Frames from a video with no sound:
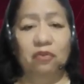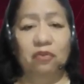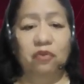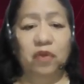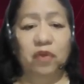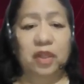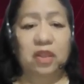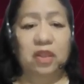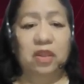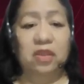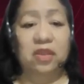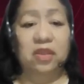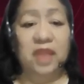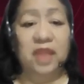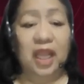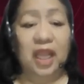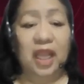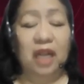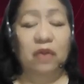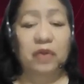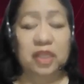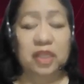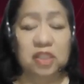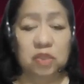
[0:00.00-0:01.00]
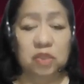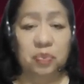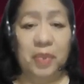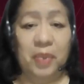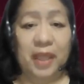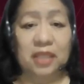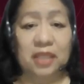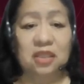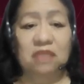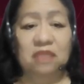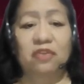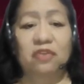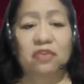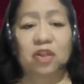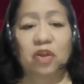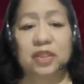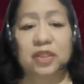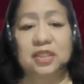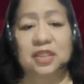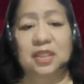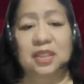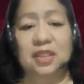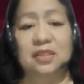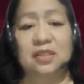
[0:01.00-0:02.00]
for their respective
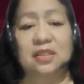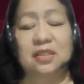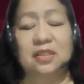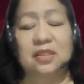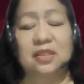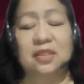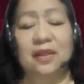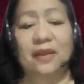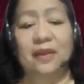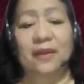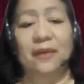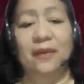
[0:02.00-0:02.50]
losses.